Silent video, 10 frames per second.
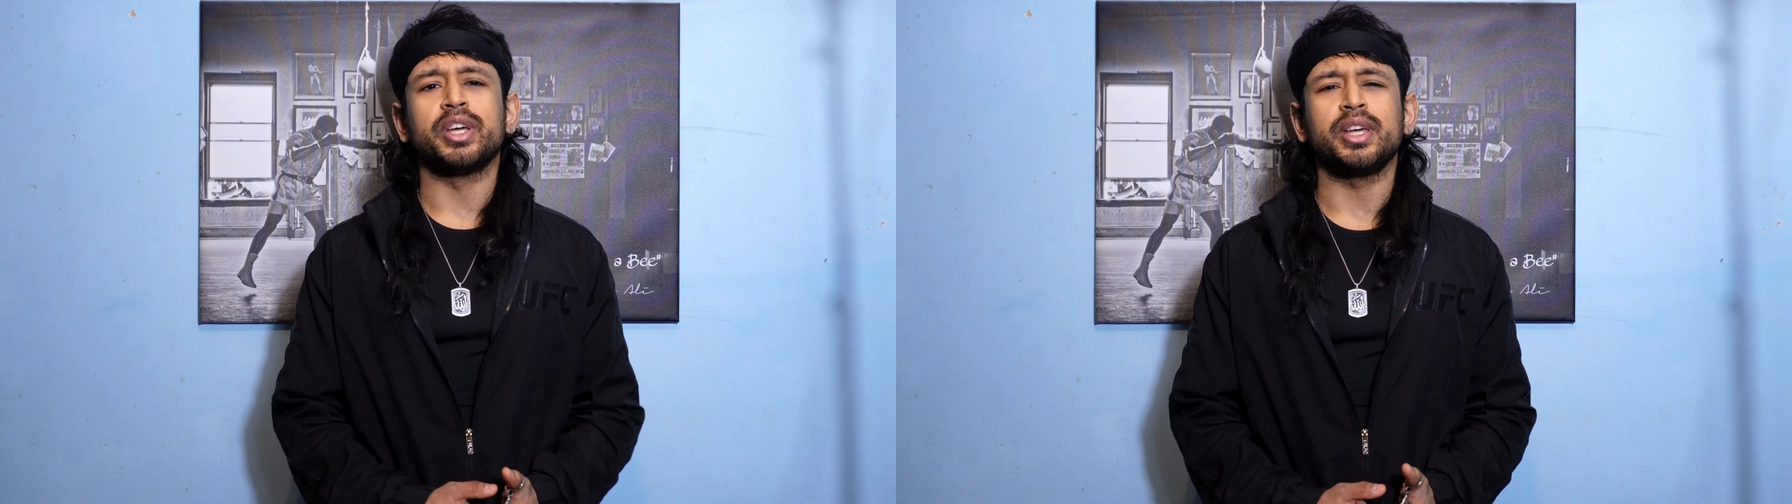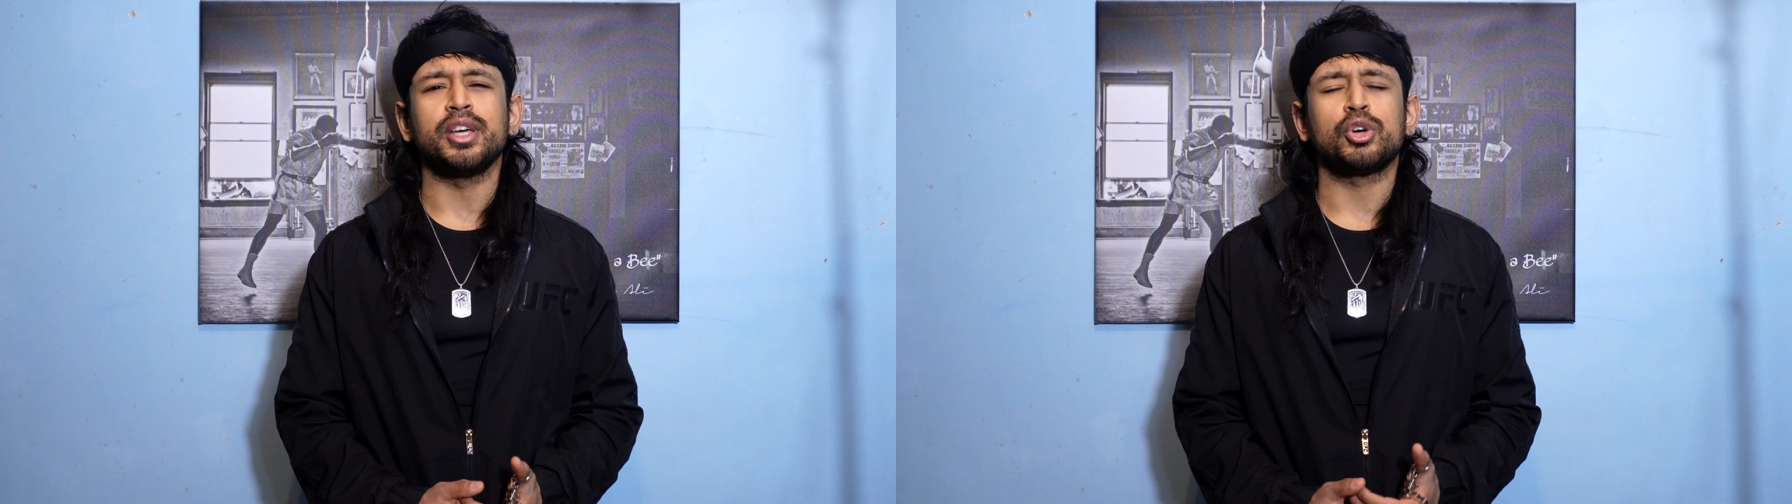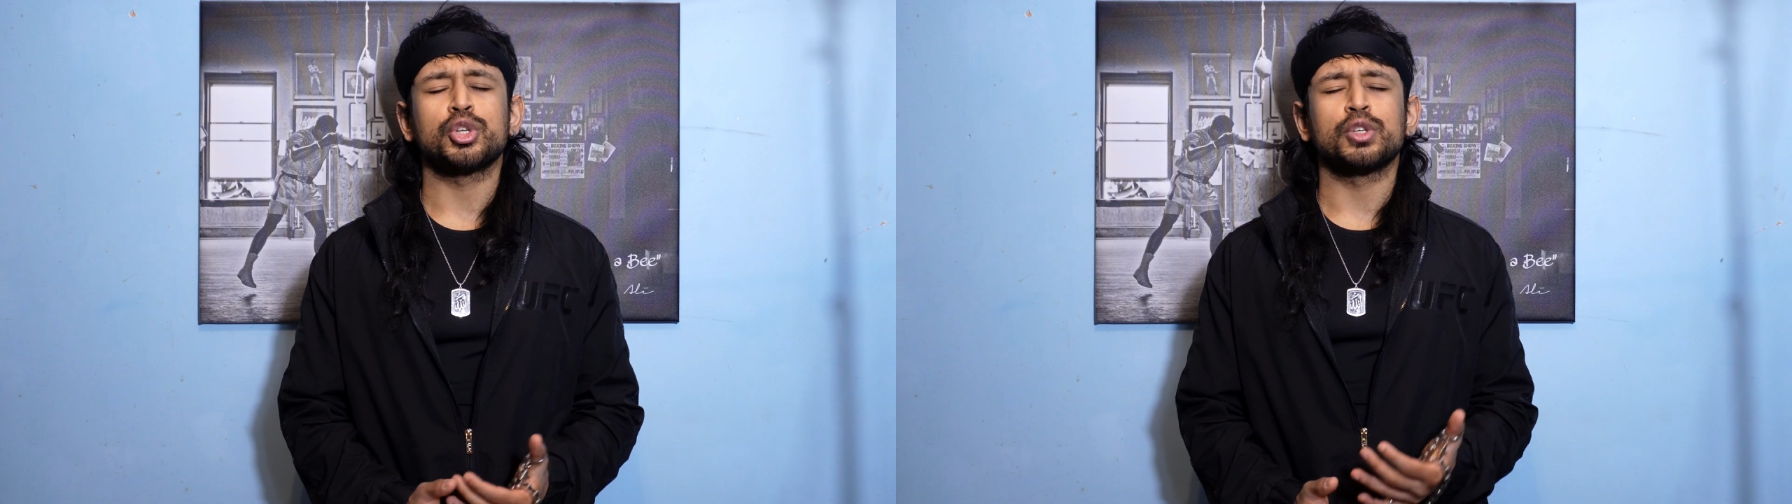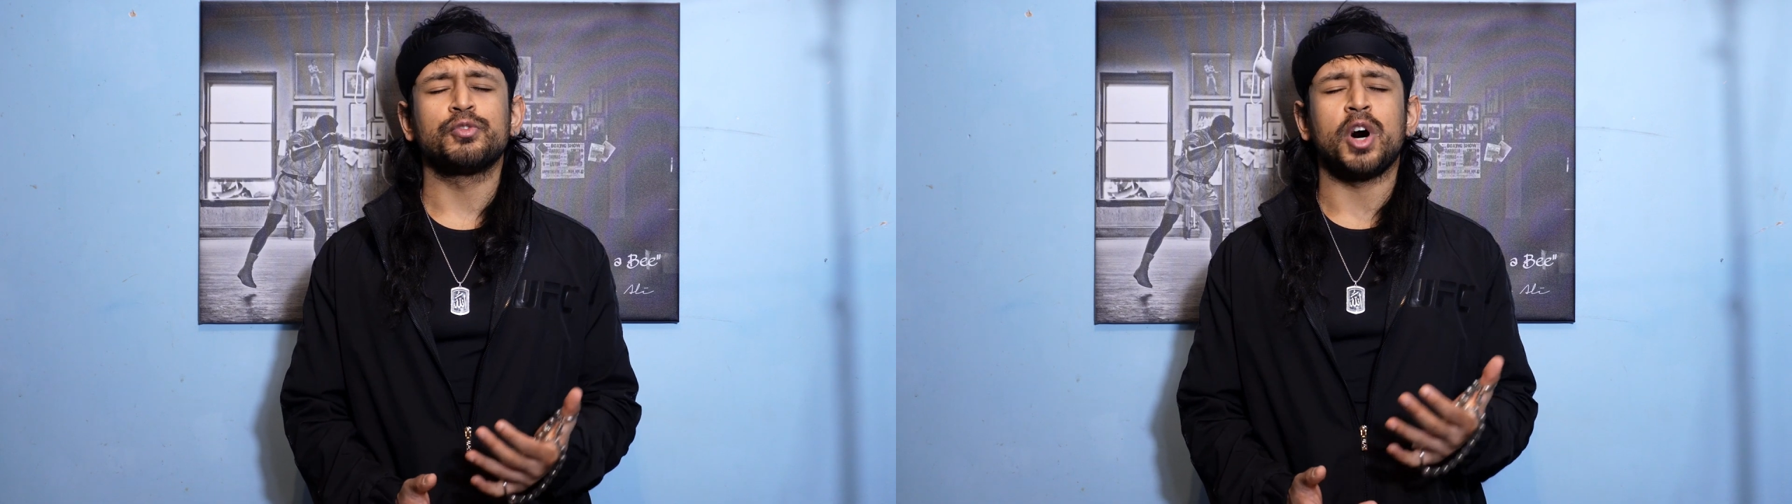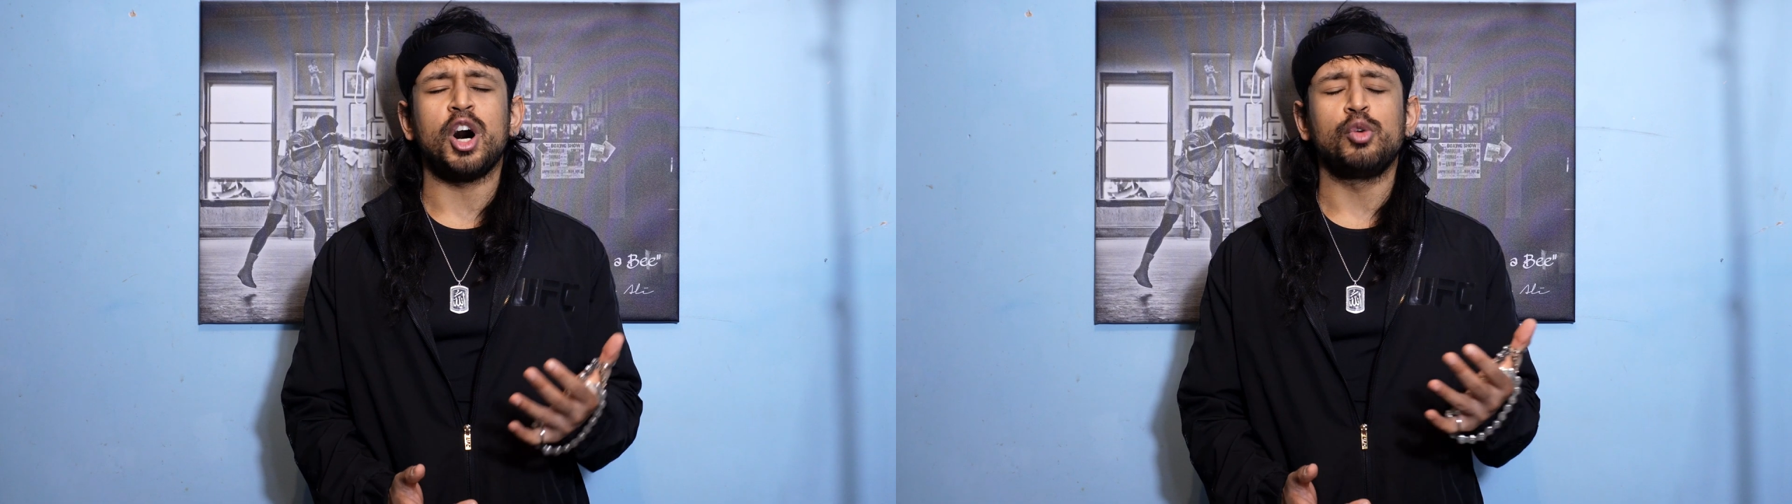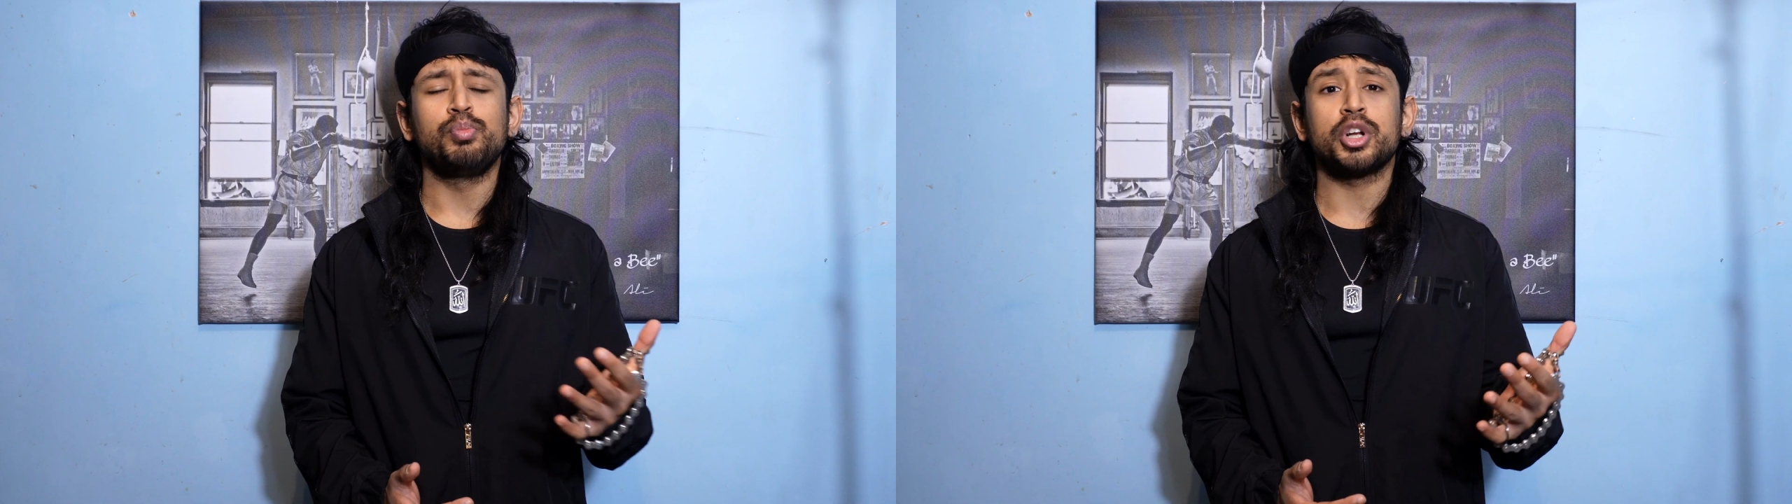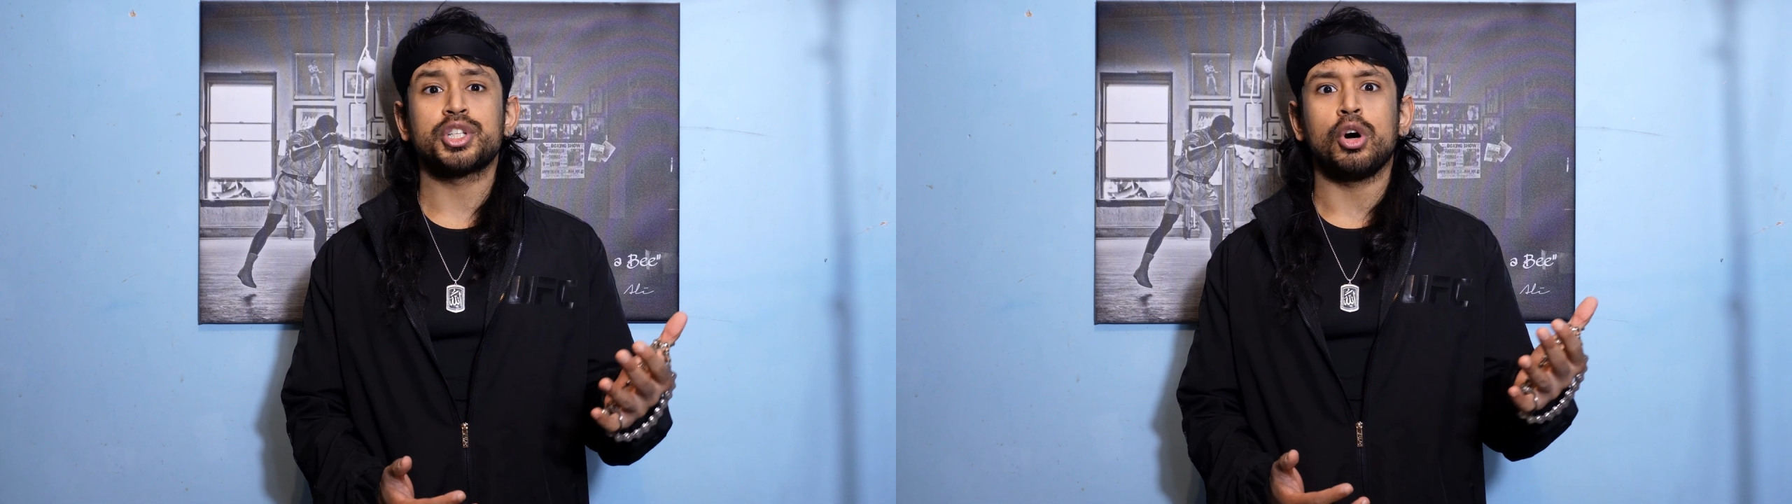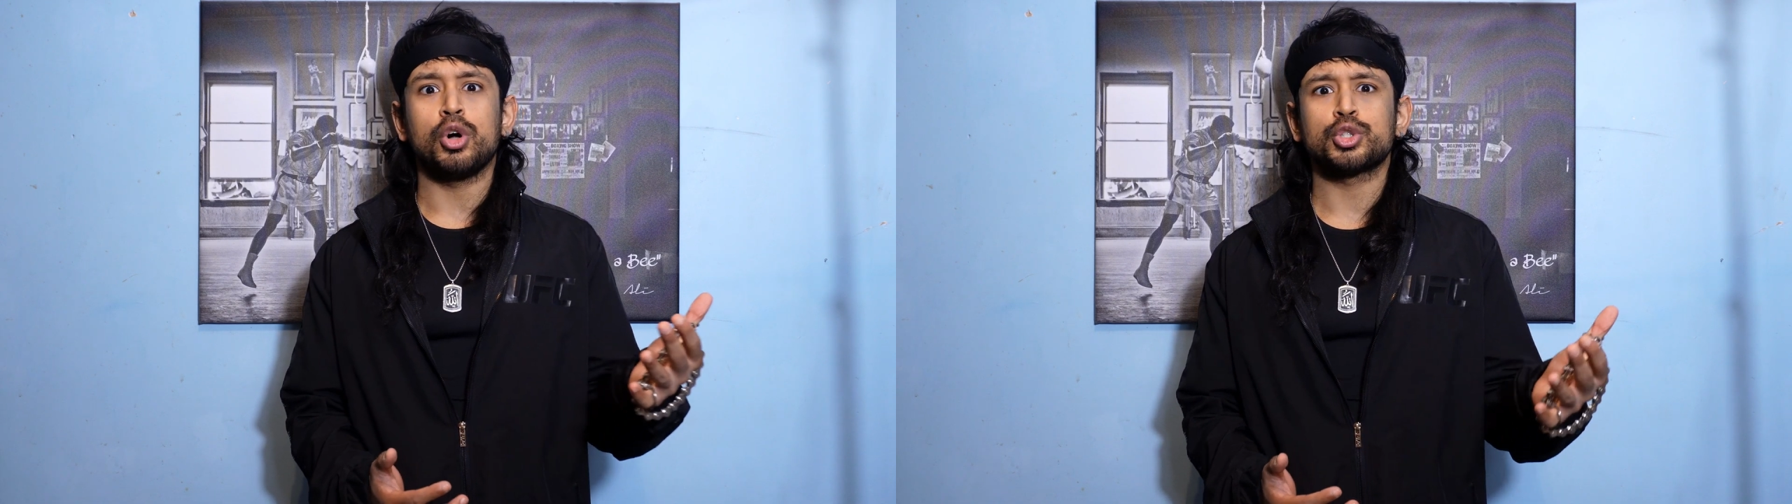here because of how
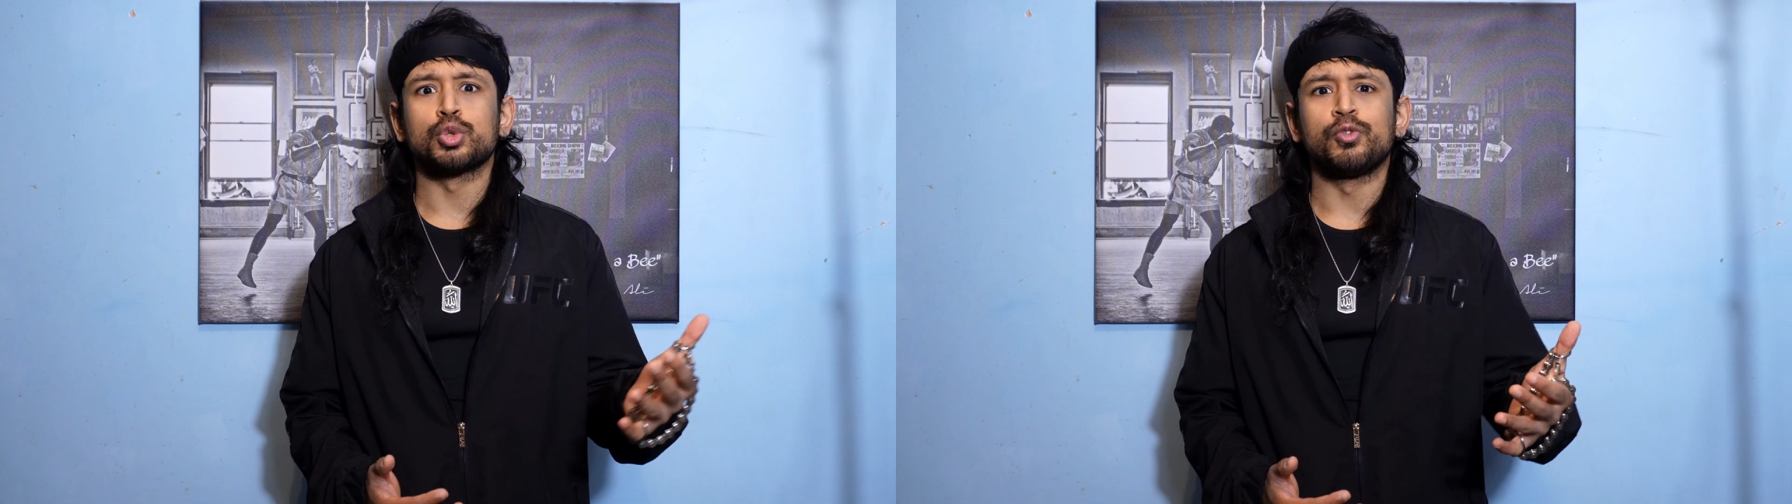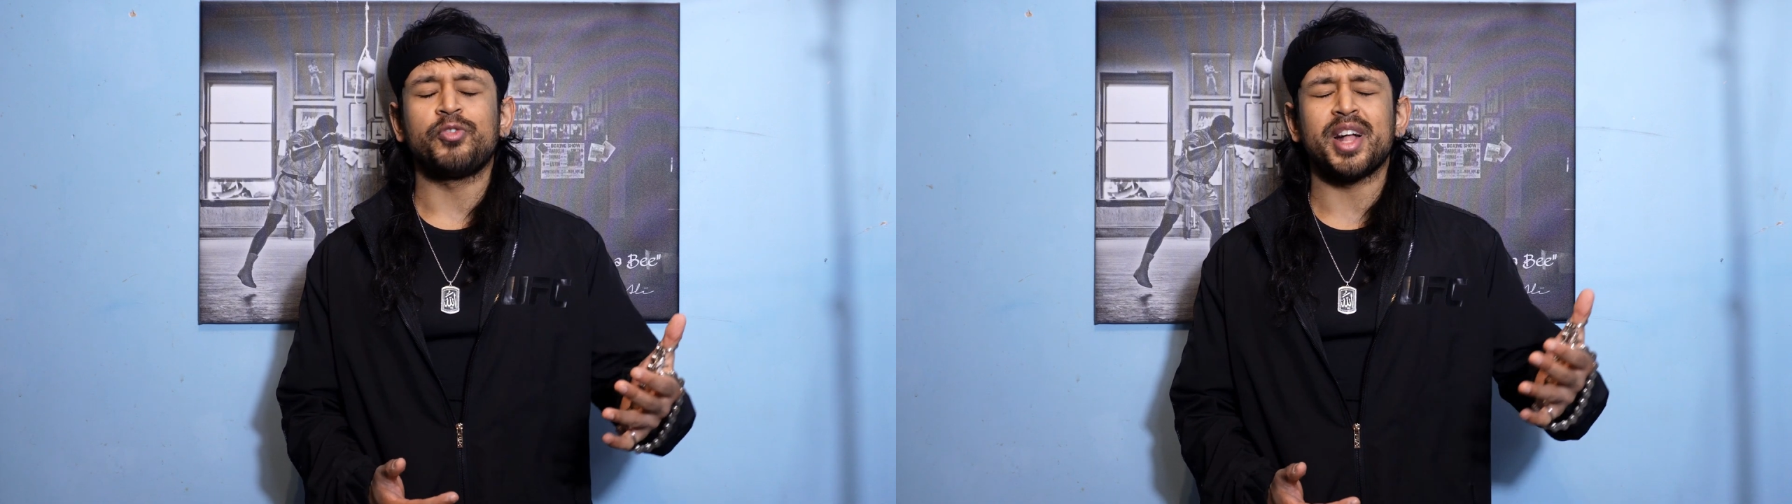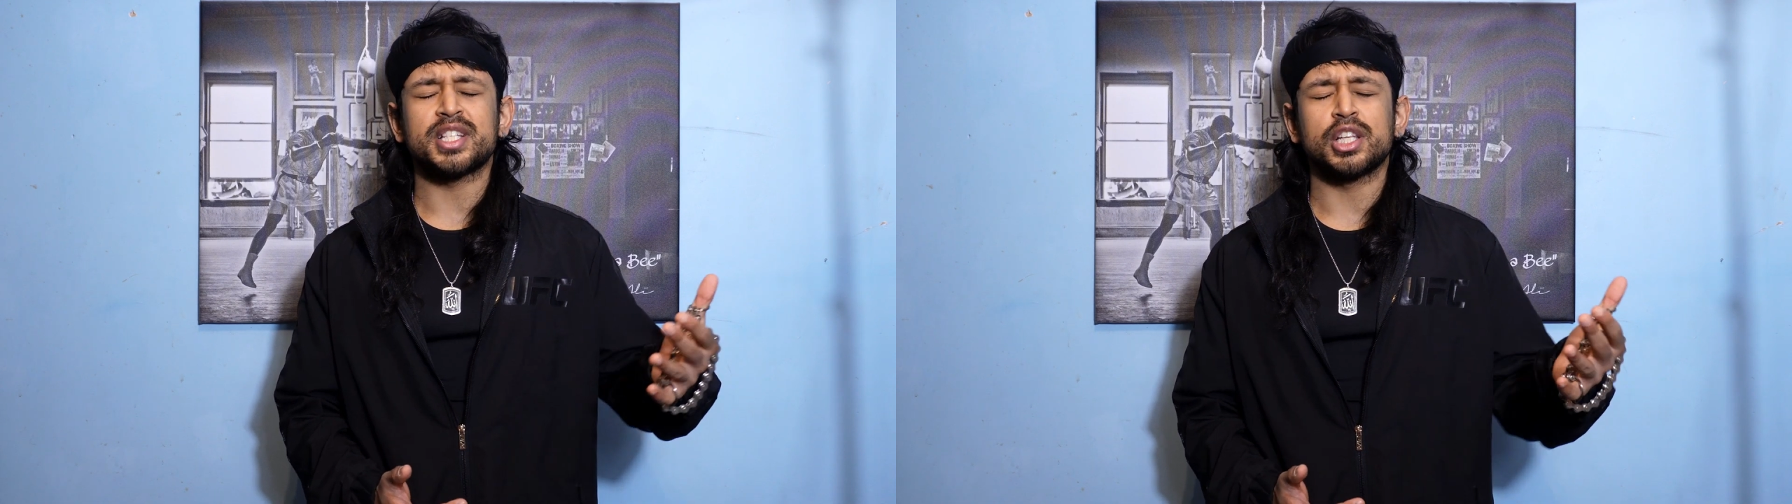much Arsenal fans